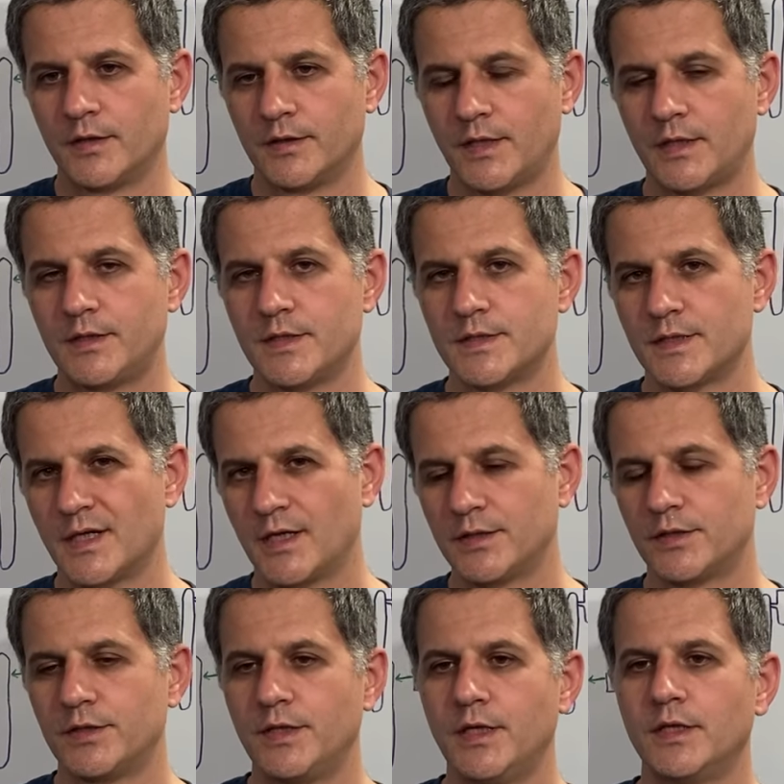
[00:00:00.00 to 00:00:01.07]
that is
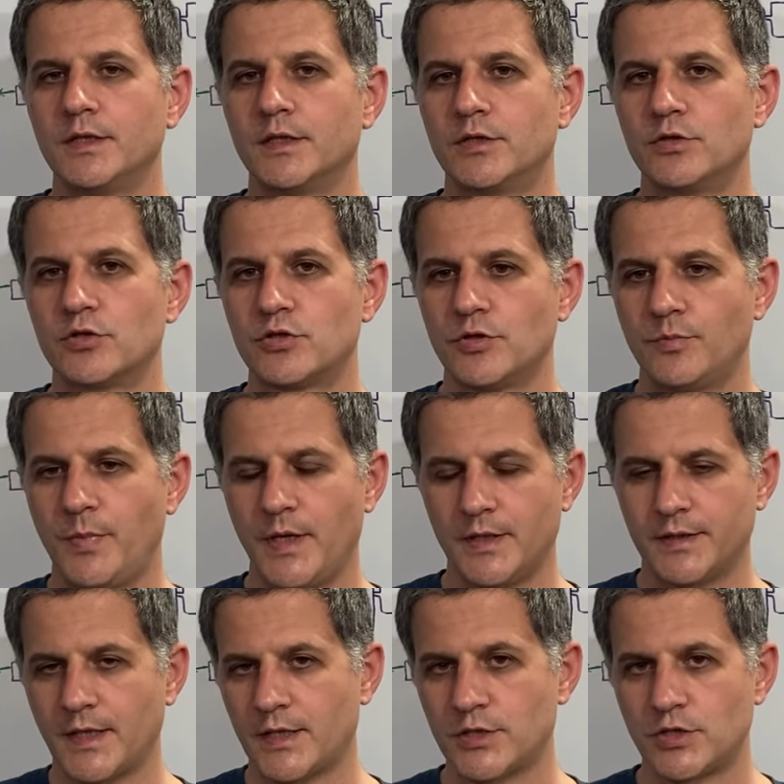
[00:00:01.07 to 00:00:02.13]
another thing that you should pay
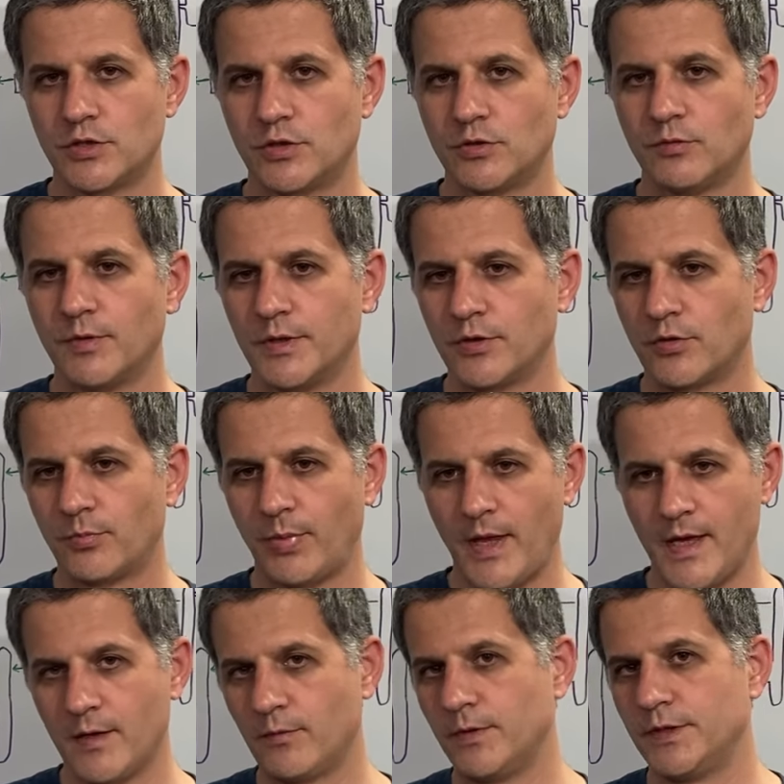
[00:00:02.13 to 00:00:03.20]
attention to when you're
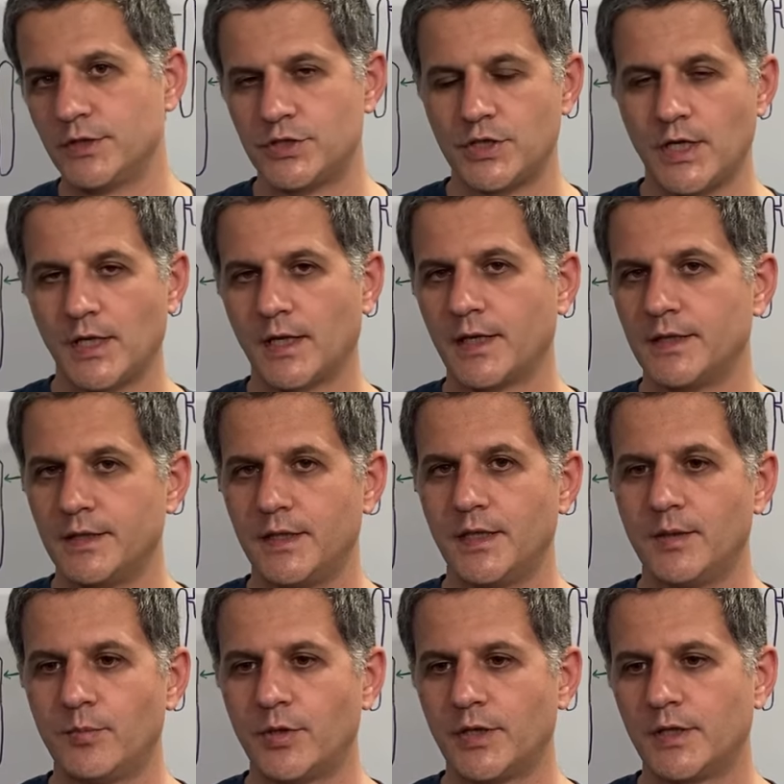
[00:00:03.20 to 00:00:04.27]
playing with the chain line
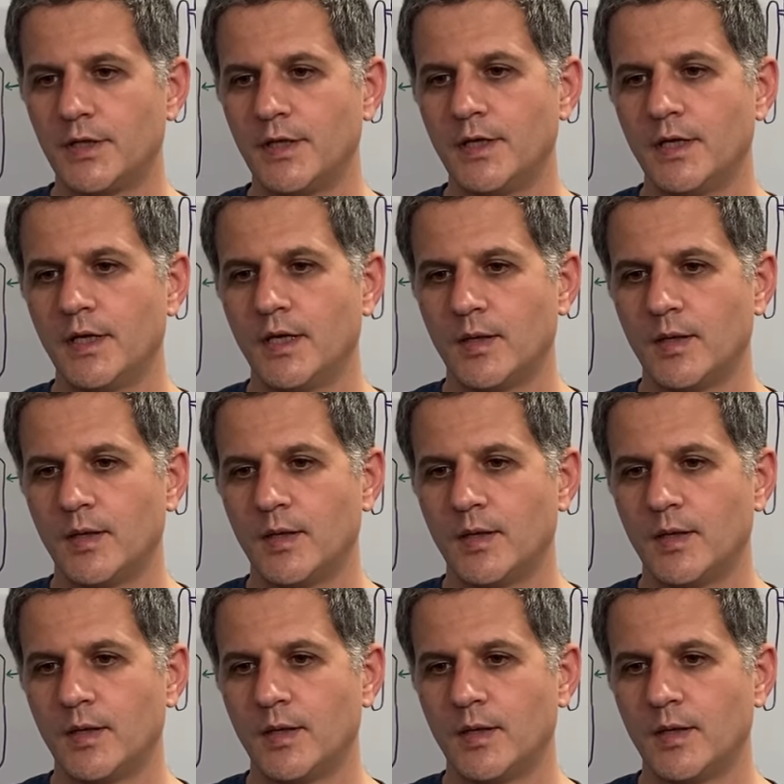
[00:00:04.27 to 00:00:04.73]
deliberately,